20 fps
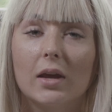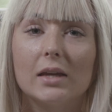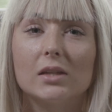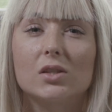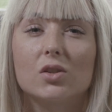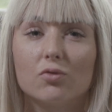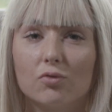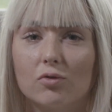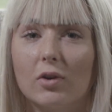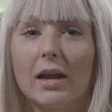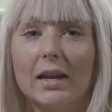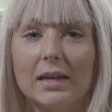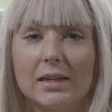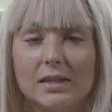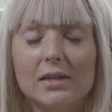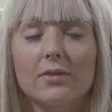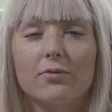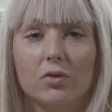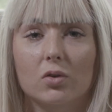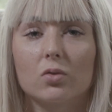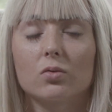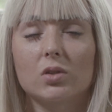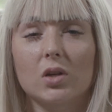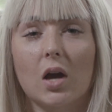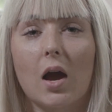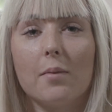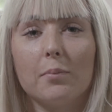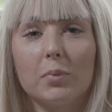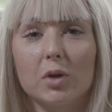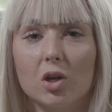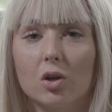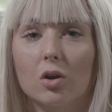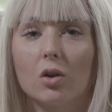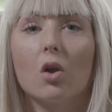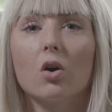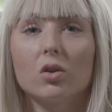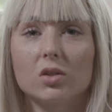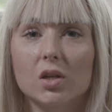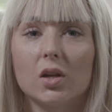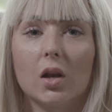It's a really difficult time, but you're
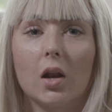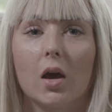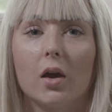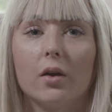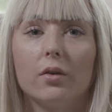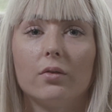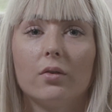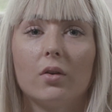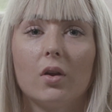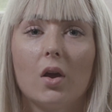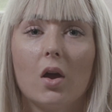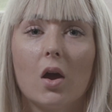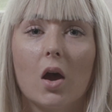not alone.